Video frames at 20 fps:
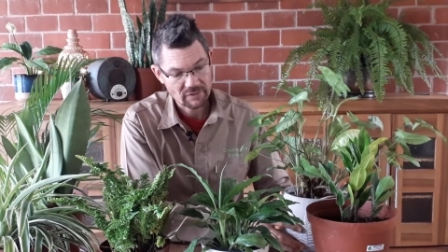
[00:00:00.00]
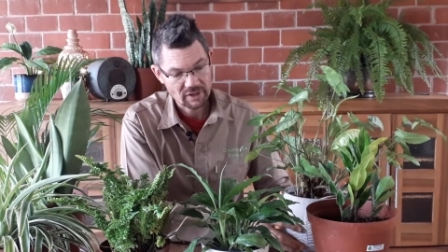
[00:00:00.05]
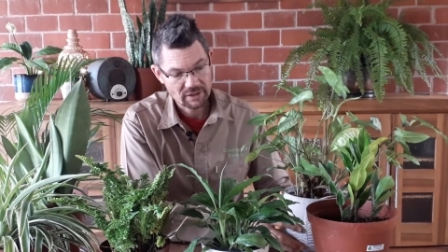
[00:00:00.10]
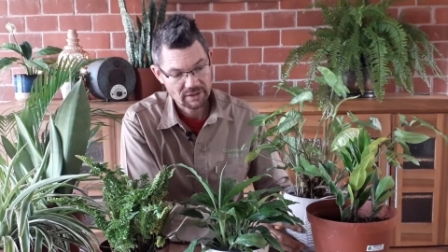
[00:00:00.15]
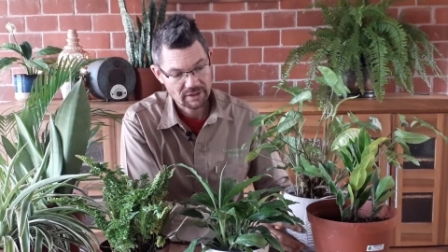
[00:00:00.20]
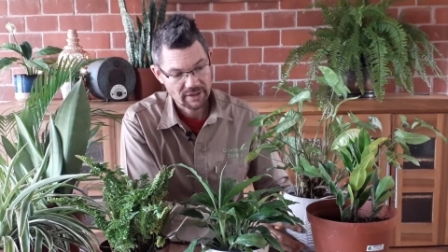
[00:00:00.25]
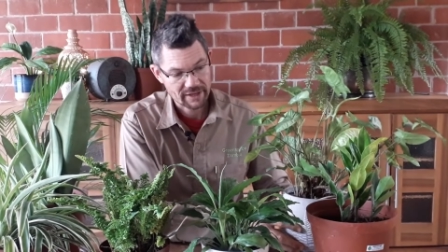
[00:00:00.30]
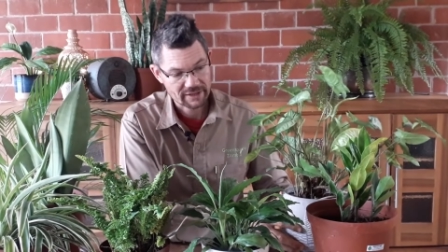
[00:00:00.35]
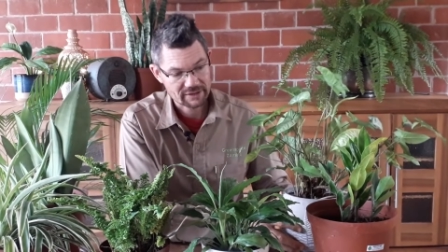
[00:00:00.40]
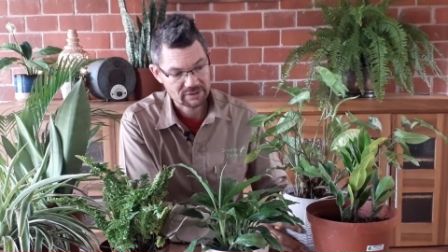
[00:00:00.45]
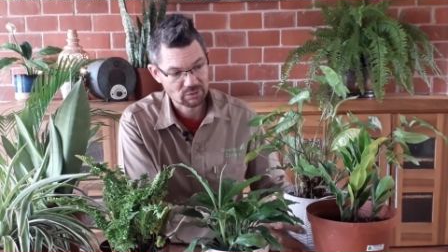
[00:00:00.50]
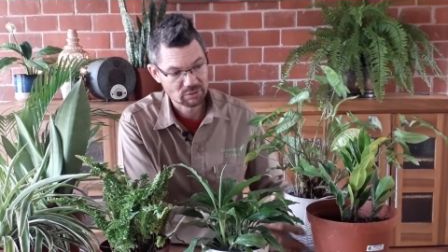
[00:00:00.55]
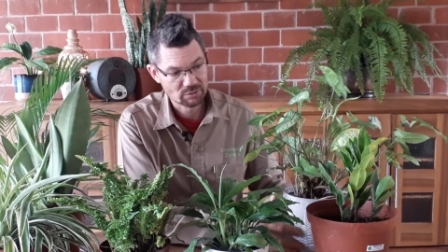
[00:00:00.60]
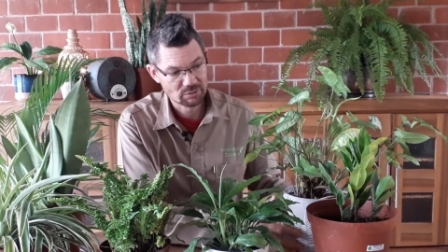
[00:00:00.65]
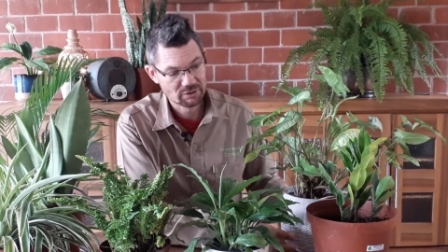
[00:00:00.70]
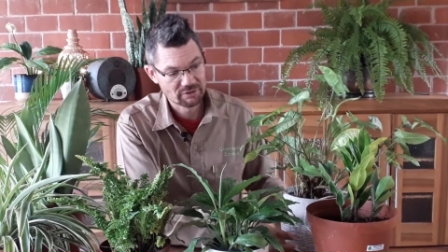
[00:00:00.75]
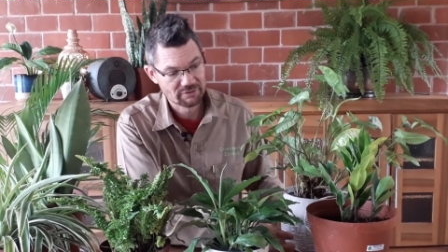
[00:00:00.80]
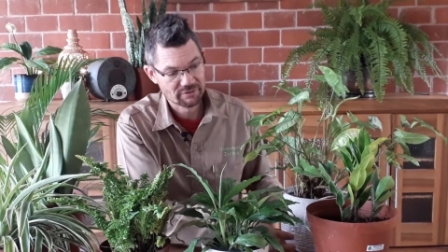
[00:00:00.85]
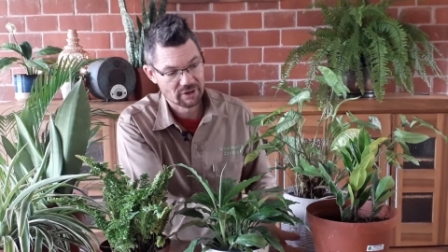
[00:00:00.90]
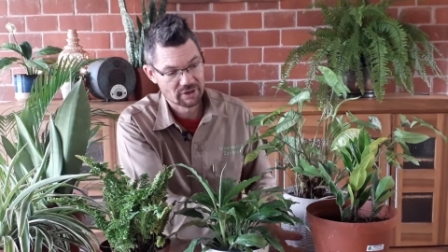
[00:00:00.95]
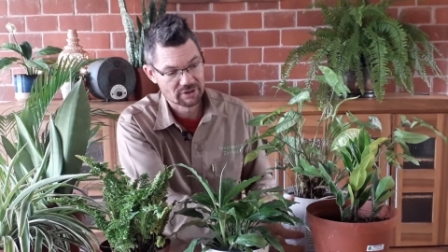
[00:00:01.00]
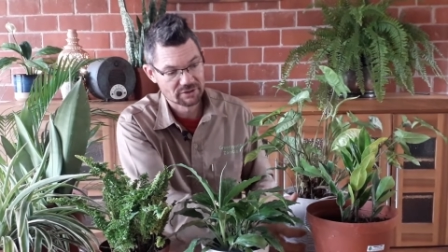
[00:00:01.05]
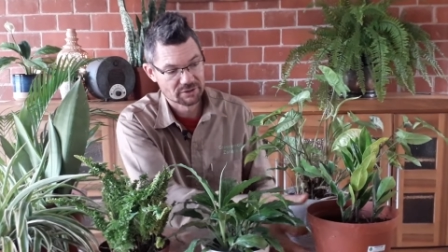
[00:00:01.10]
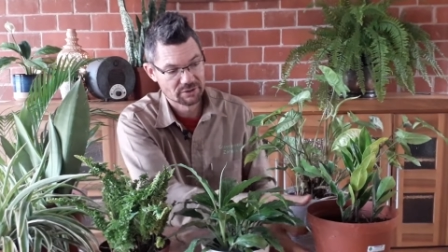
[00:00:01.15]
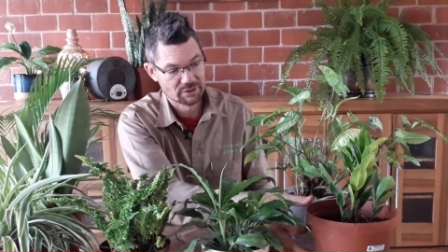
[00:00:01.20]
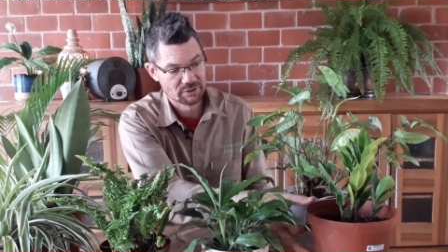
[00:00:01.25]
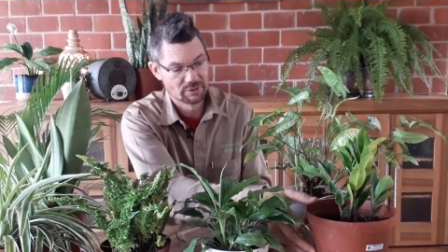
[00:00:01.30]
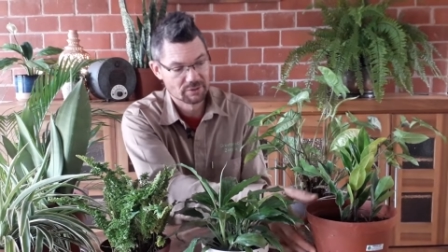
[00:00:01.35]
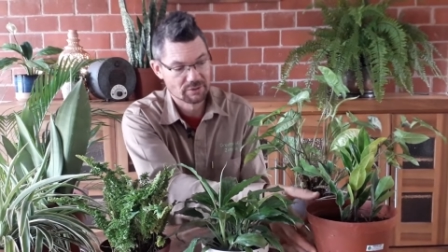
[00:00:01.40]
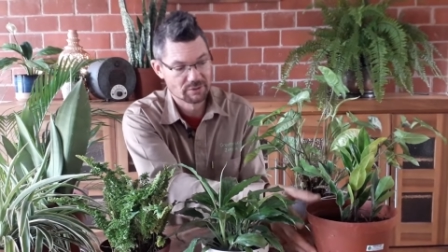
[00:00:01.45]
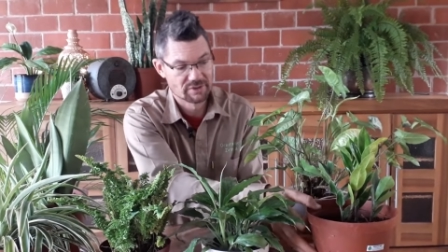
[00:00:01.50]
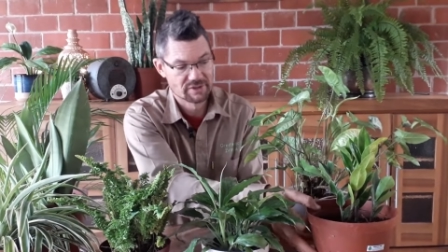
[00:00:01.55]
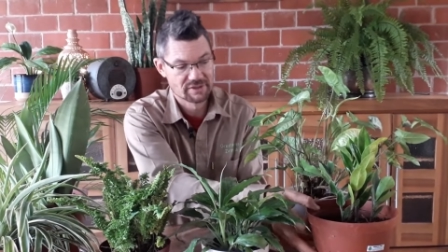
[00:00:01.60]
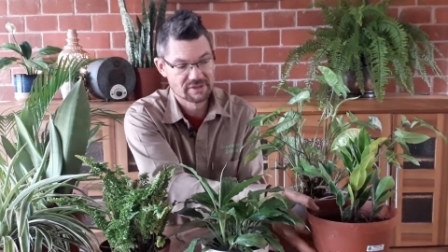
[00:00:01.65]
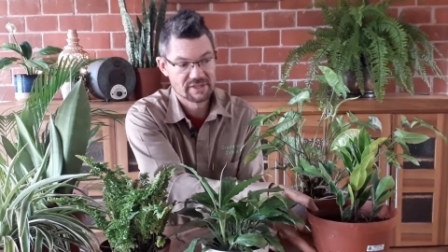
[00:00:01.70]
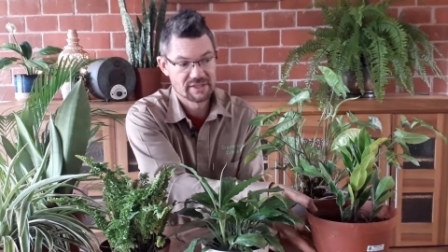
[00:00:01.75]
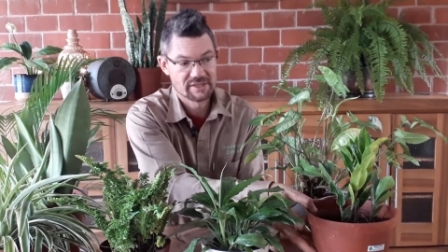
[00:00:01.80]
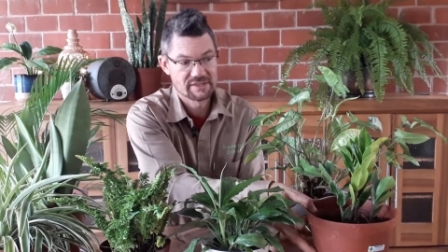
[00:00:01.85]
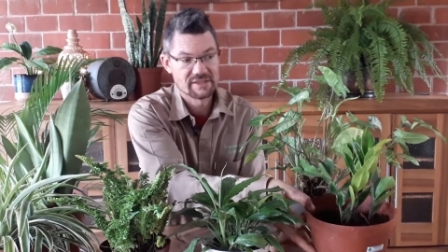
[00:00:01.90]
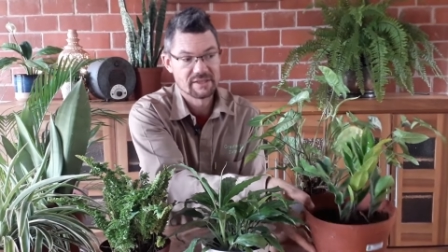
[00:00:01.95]
Next we'll move on to the
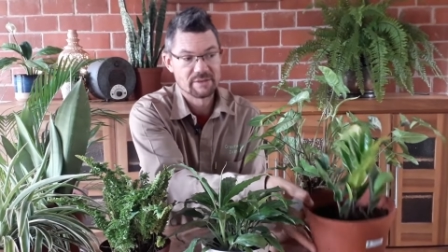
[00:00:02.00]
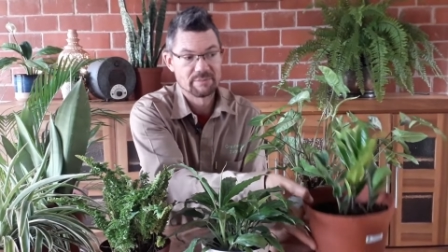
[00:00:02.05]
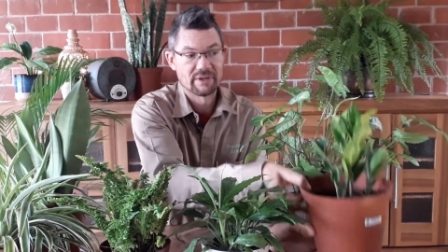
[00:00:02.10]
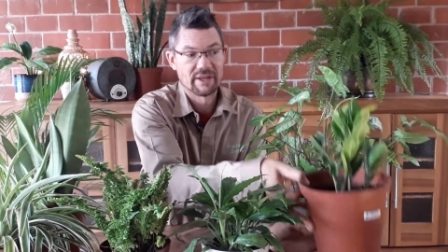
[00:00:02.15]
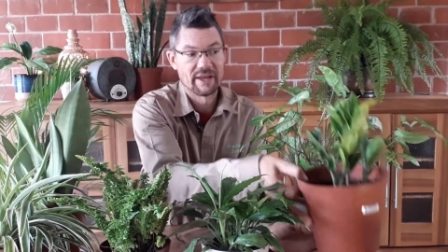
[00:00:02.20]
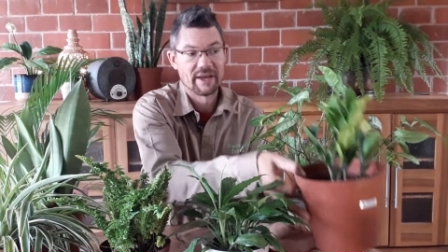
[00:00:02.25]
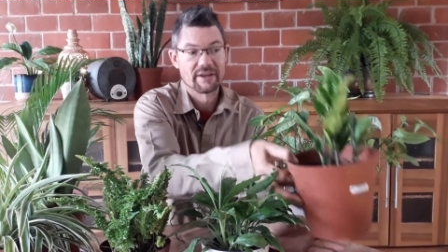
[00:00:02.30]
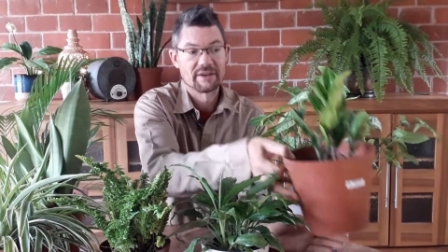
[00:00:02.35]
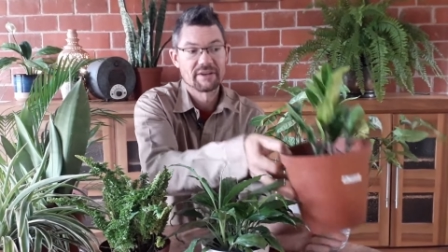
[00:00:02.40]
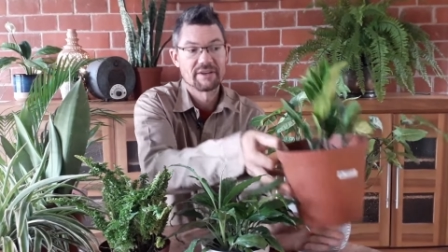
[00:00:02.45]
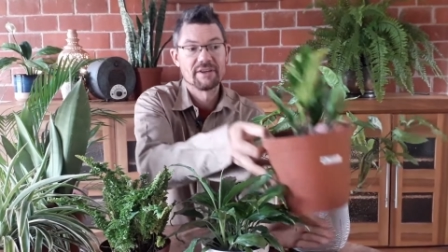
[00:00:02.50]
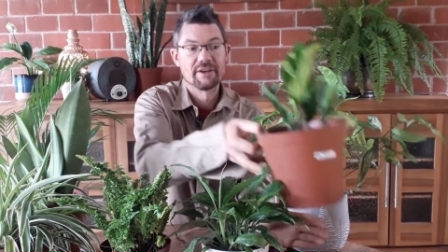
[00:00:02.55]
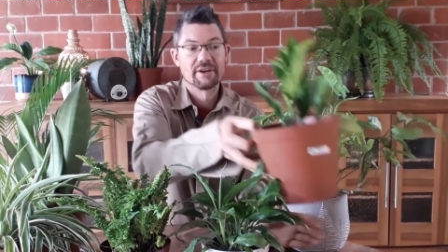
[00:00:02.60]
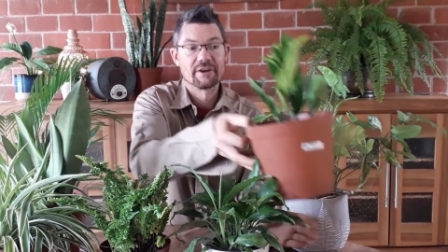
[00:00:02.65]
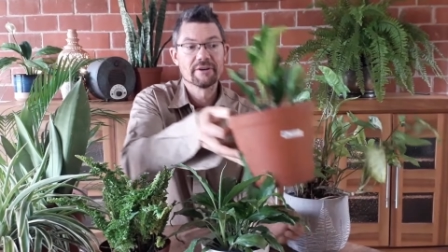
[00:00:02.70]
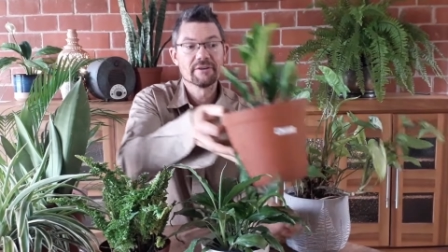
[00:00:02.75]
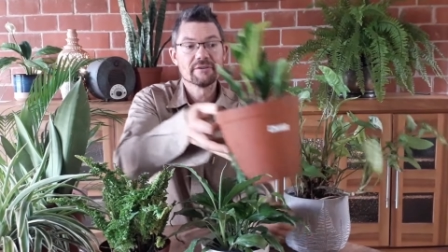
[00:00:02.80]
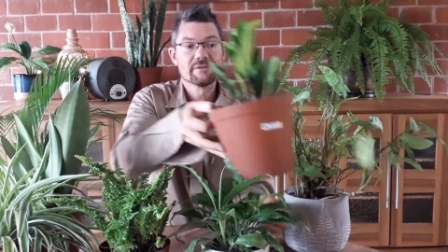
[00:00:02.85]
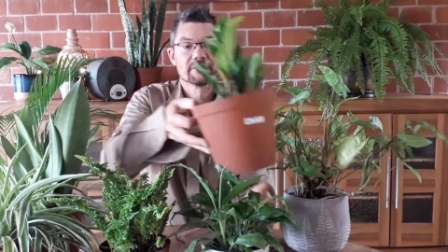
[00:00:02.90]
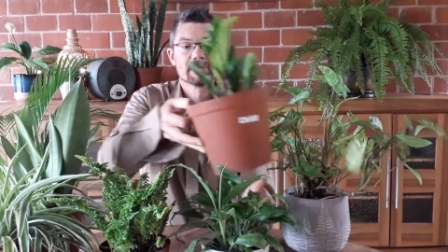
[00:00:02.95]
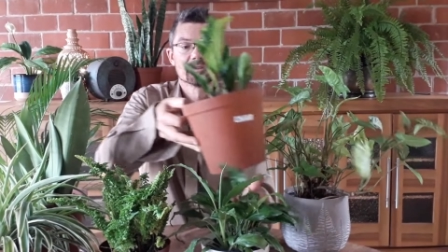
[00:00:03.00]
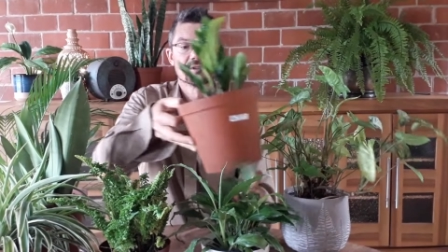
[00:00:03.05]
ZZ plant here.